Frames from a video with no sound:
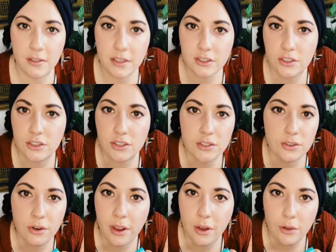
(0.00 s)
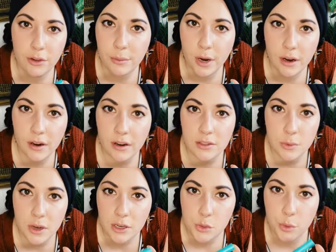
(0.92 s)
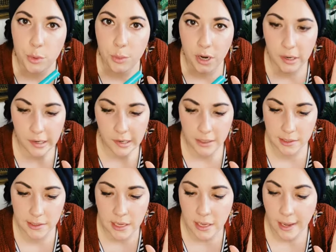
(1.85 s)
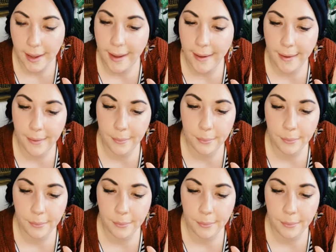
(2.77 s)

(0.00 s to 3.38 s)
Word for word: and these are just Crayola markers, washable markers, uh,